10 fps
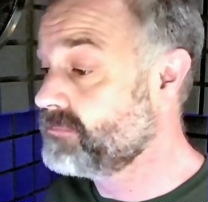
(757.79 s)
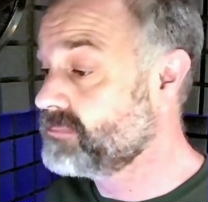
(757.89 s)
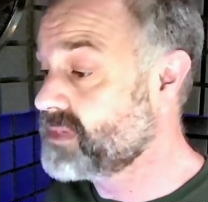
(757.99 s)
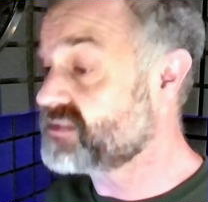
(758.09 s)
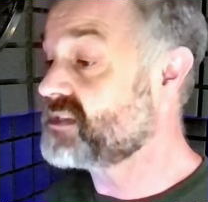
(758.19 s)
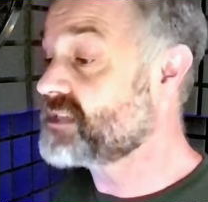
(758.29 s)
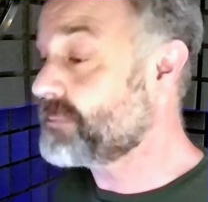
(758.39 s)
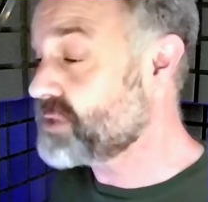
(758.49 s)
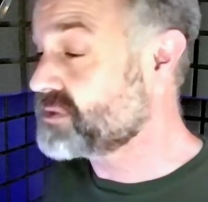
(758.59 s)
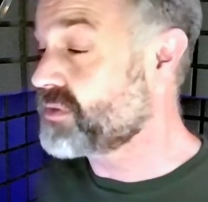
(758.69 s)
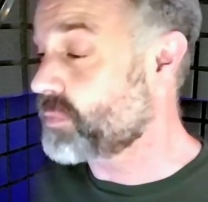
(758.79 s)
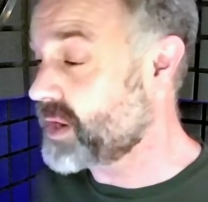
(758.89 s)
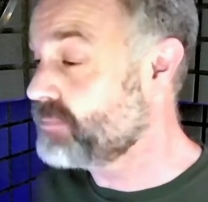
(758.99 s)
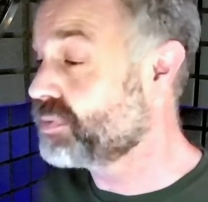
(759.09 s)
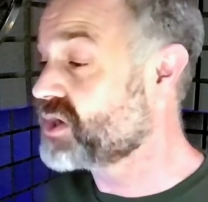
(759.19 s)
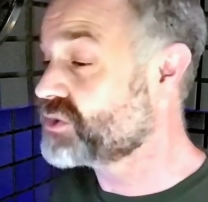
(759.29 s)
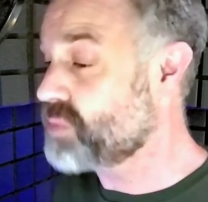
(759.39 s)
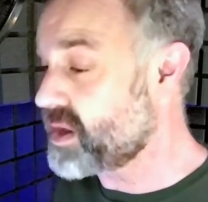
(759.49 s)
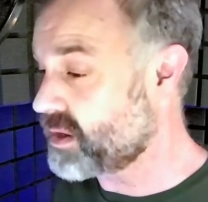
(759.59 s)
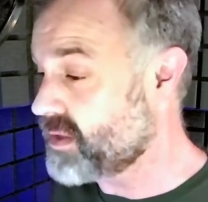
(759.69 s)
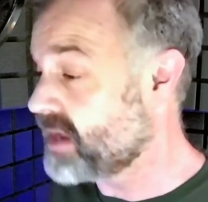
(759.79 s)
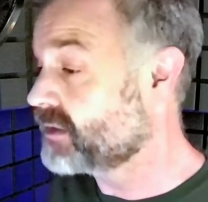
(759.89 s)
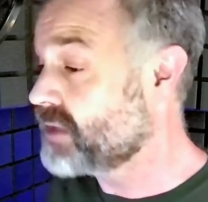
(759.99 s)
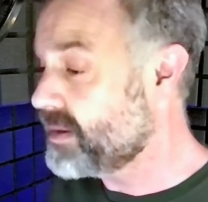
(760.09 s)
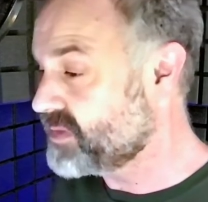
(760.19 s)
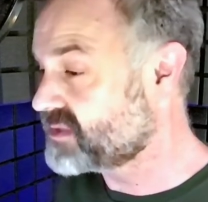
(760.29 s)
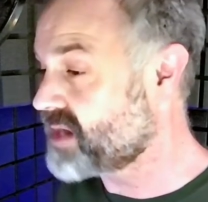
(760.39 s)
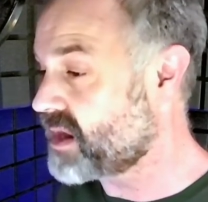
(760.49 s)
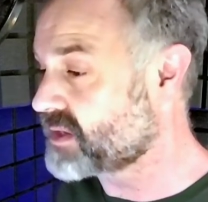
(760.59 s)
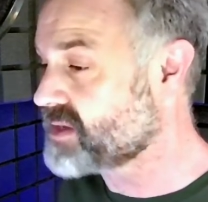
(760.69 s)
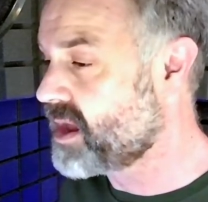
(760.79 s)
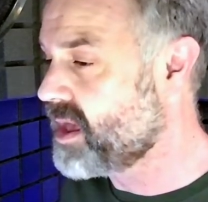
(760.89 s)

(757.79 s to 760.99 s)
As he stepped onto the red plush runner and climbed the stairs,